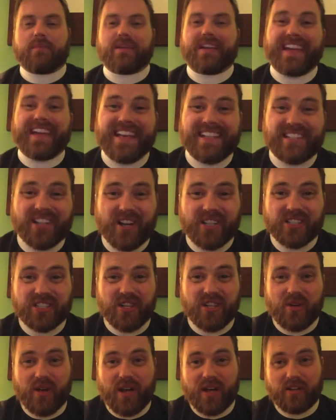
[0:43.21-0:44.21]
He's
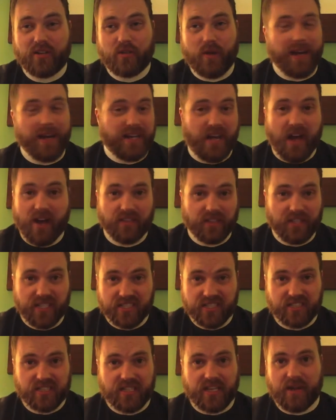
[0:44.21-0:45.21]
also a great
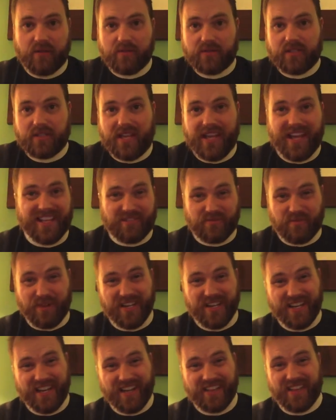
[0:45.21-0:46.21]
novelist, and he hasn't
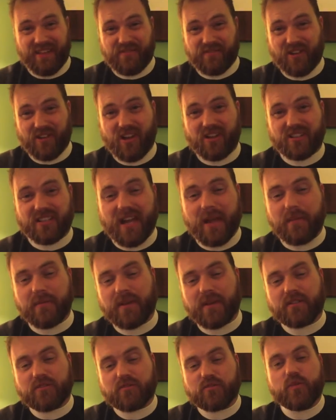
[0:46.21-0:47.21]
written anything for a long time,
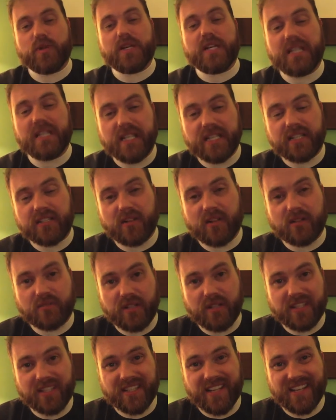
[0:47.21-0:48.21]
and I was really
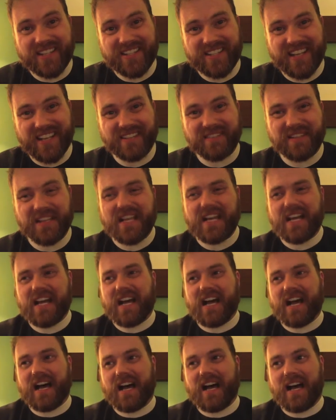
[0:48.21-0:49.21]
excited to see it.
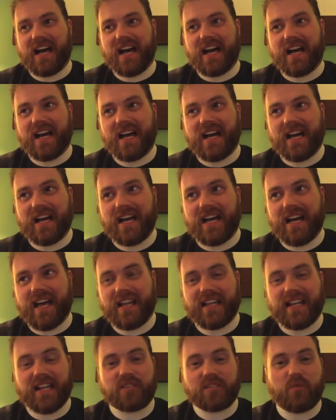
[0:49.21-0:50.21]

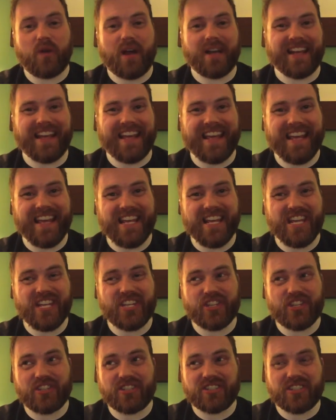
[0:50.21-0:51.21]
And guess what? He
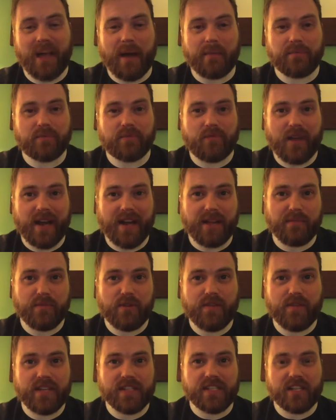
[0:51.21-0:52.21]
should stop writing
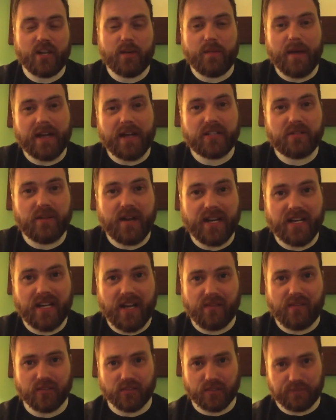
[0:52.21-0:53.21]
movies and go back to writing
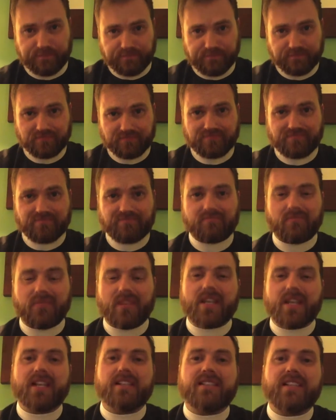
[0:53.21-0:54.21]
novels.
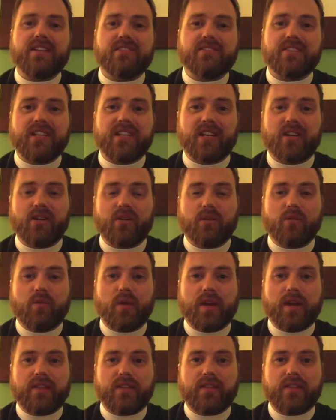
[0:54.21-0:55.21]
Because here's the deal
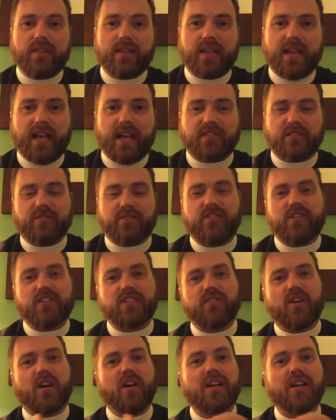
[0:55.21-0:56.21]
with The Counselor.
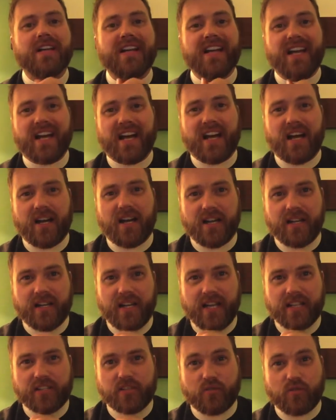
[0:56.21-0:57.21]
First of all,
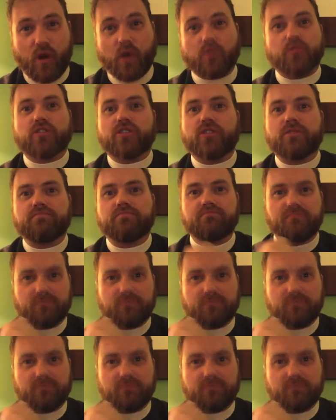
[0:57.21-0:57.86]
it's gross.